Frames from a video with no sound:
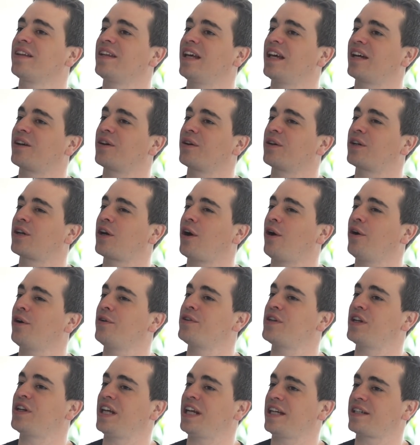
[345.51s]
that could
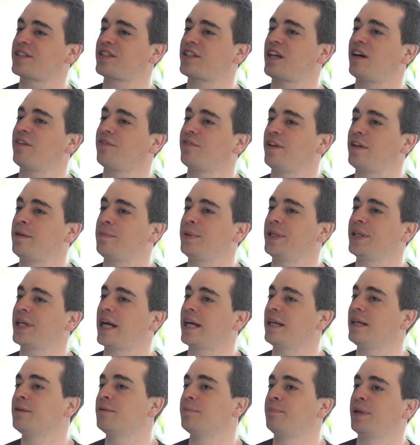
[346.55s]
code an Excel
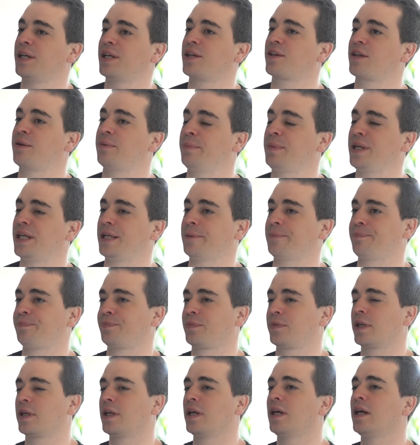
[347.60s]
VBA better than me.
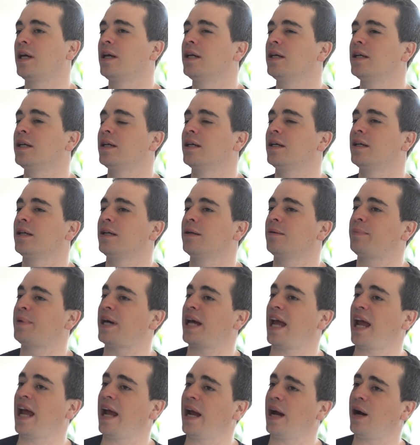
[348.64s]

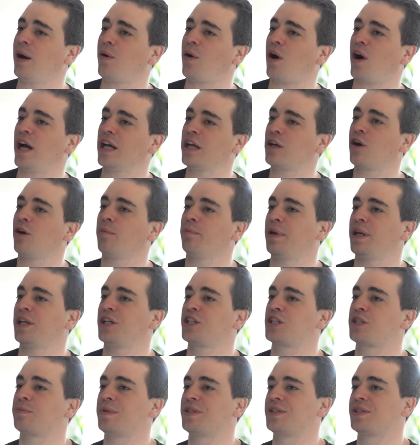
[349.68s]
But how I got
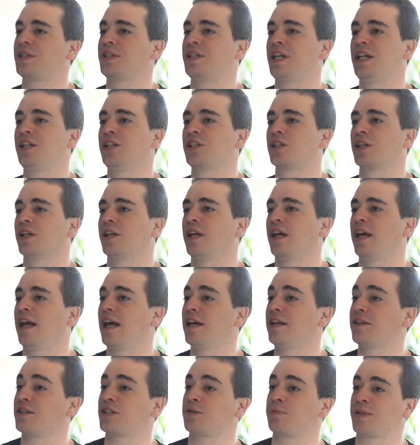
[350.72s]
management's attention
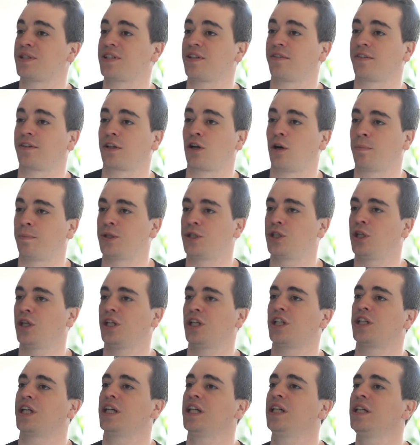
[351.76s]
and the specific
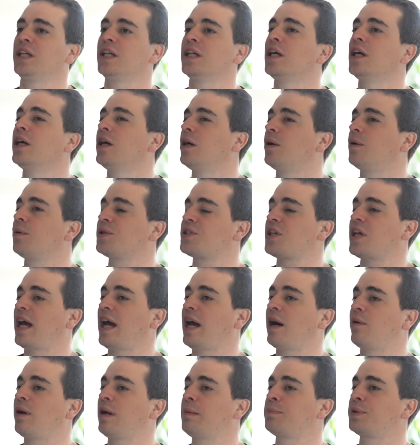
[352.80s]
opportunity was
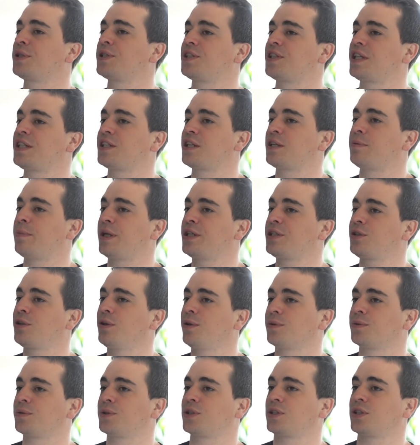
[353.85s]
how I presented my
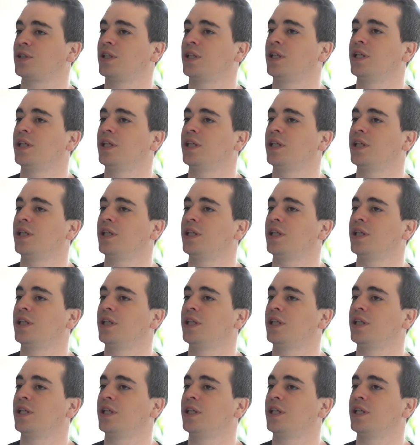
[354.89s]
tools.